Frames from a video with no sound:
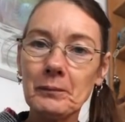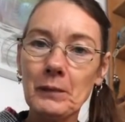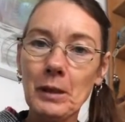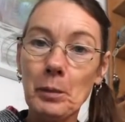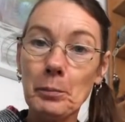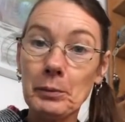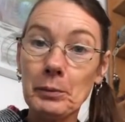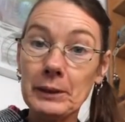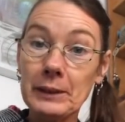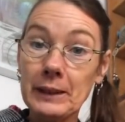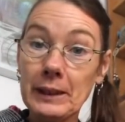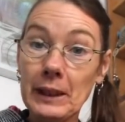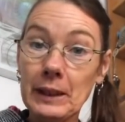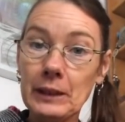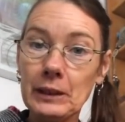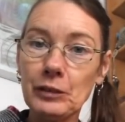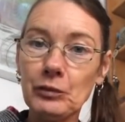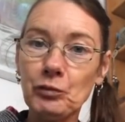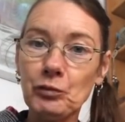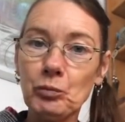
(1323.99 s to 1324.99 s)
A
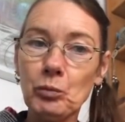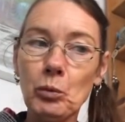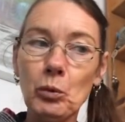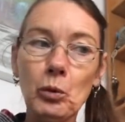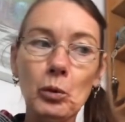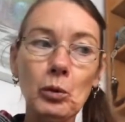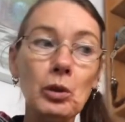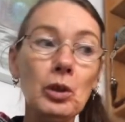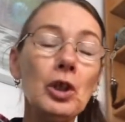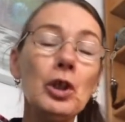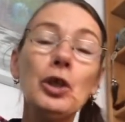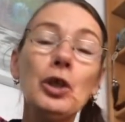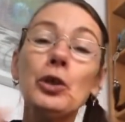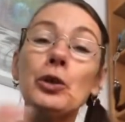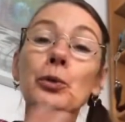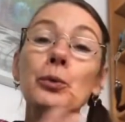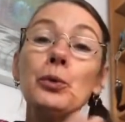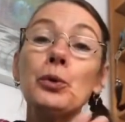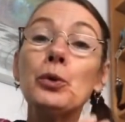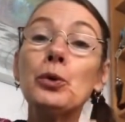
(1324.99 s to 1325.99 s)
protective wall.
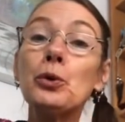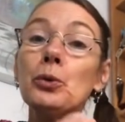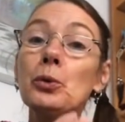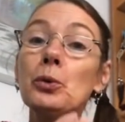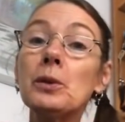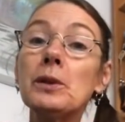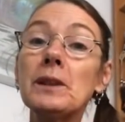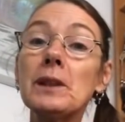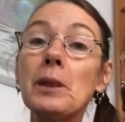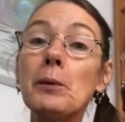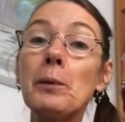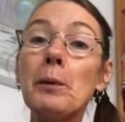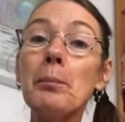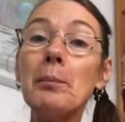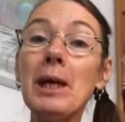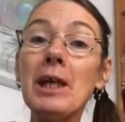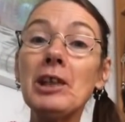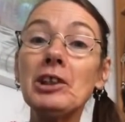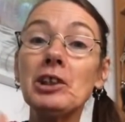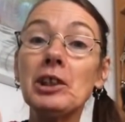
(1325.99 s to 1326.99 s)
You could also
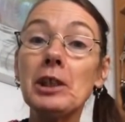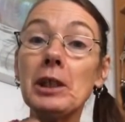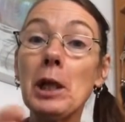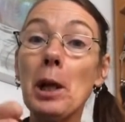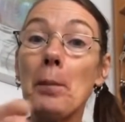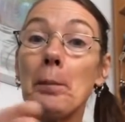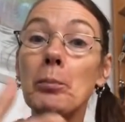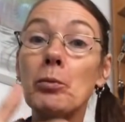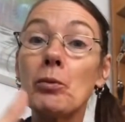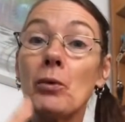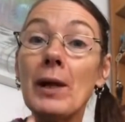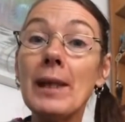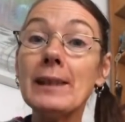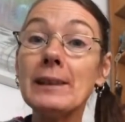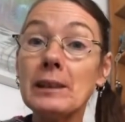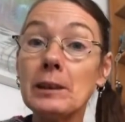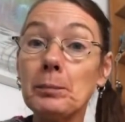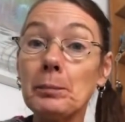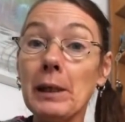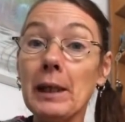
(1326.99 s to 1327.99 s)
imagine a
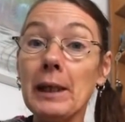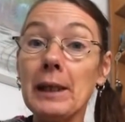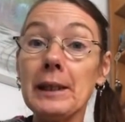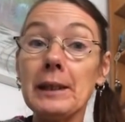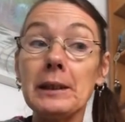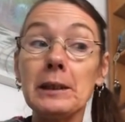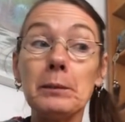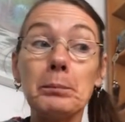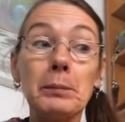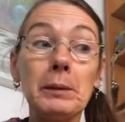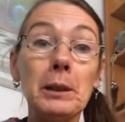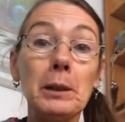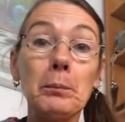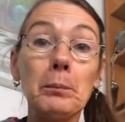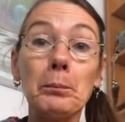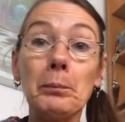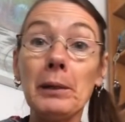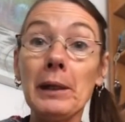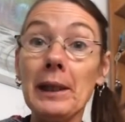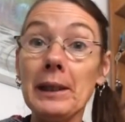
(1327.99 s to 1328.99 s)
breastplate being
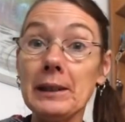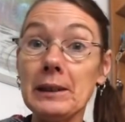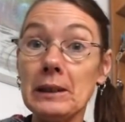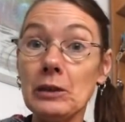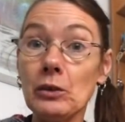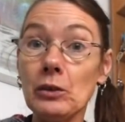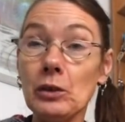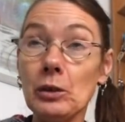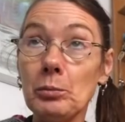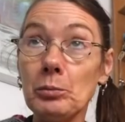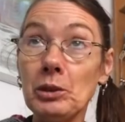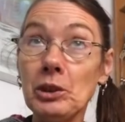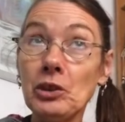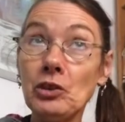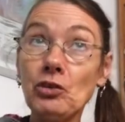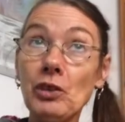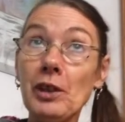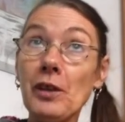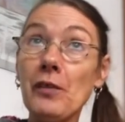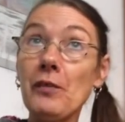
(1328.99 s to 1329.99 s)
placed on. I'm just
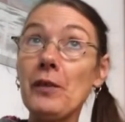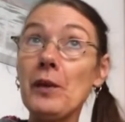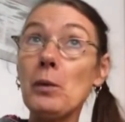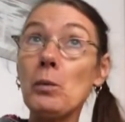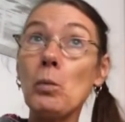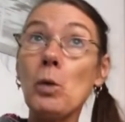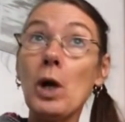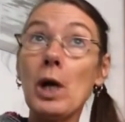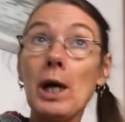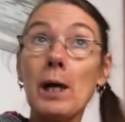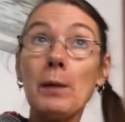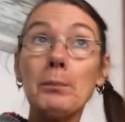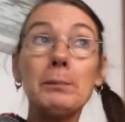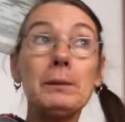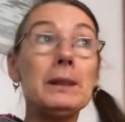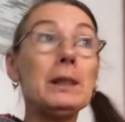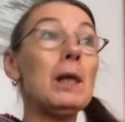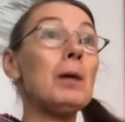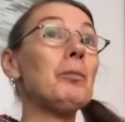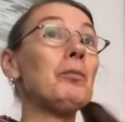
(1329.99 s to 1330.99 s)
trying to think what
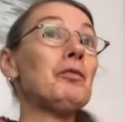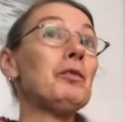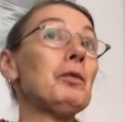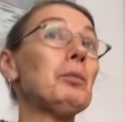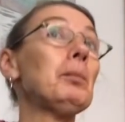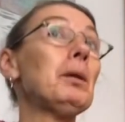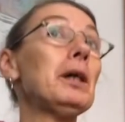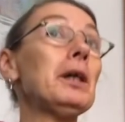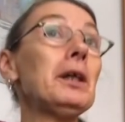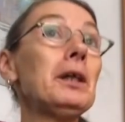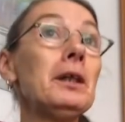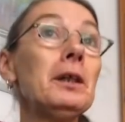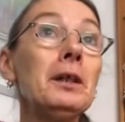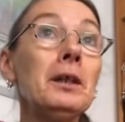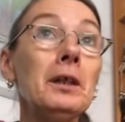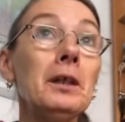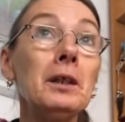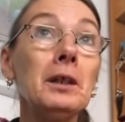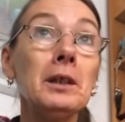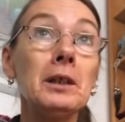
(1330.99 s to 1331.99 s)
comes up for my
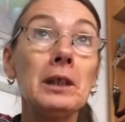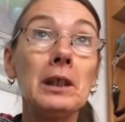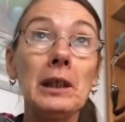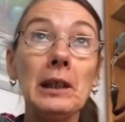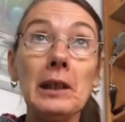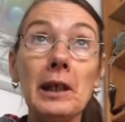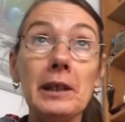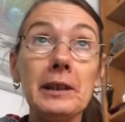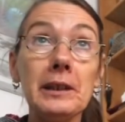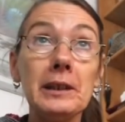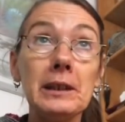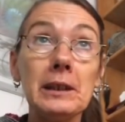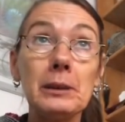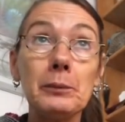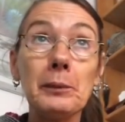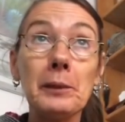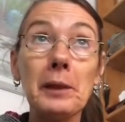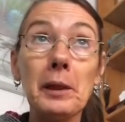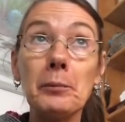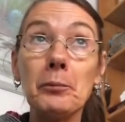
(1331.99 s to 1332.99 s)
clients
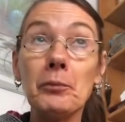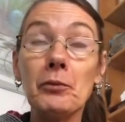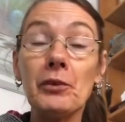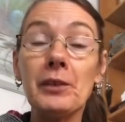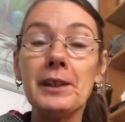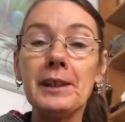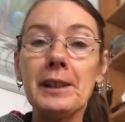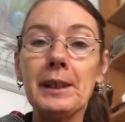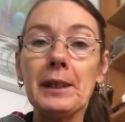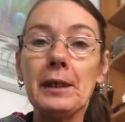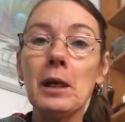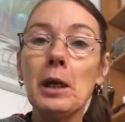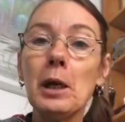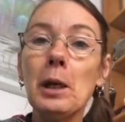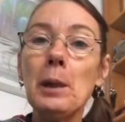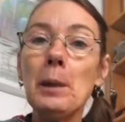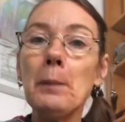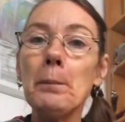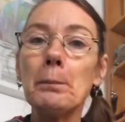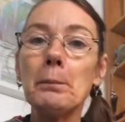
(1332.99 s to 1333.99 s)
when I'm reading.
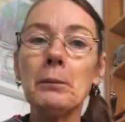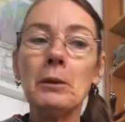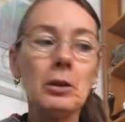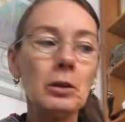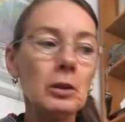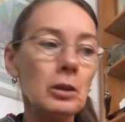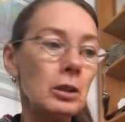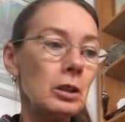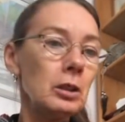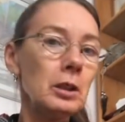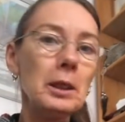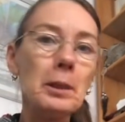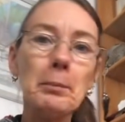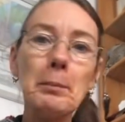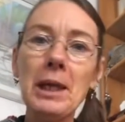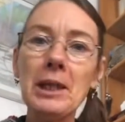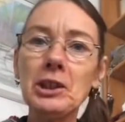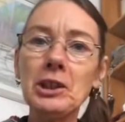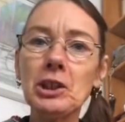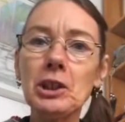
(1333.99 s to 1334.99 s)

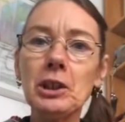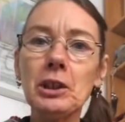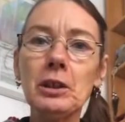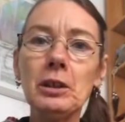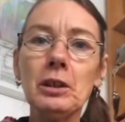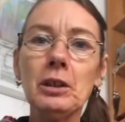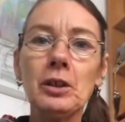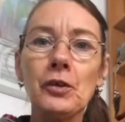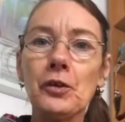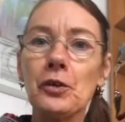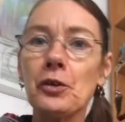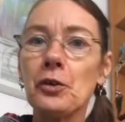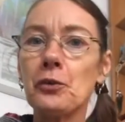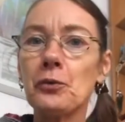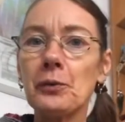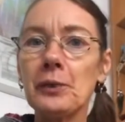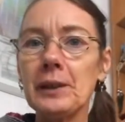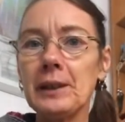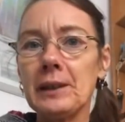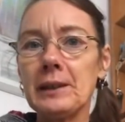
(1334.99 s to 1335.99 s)
Imagine the
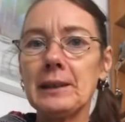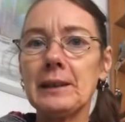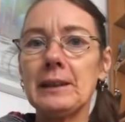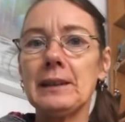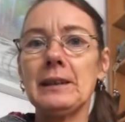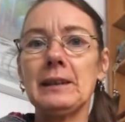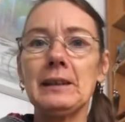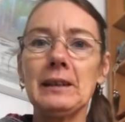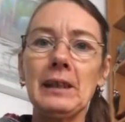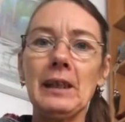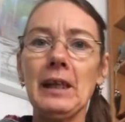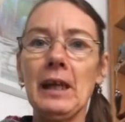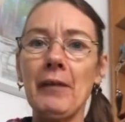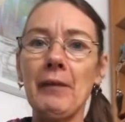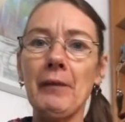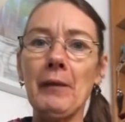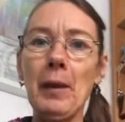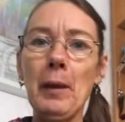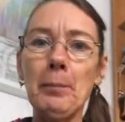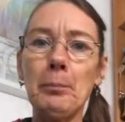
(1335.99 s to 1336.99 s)
Greeks
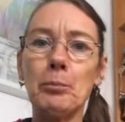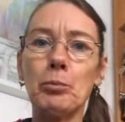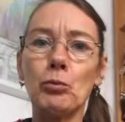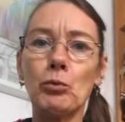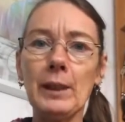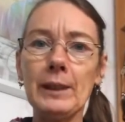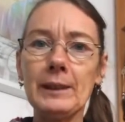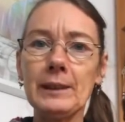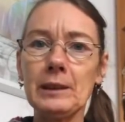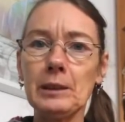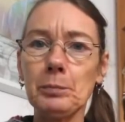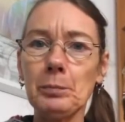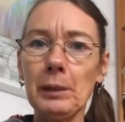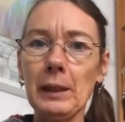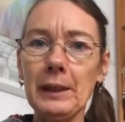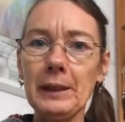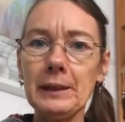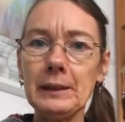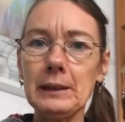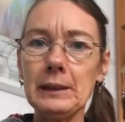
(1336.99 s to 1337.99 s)
and their
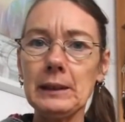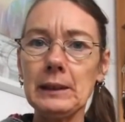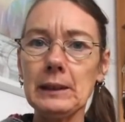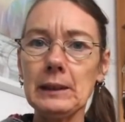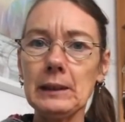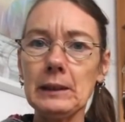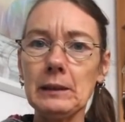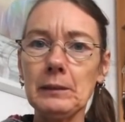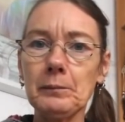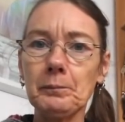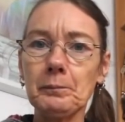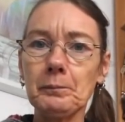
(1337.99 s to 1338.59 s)
breastplates.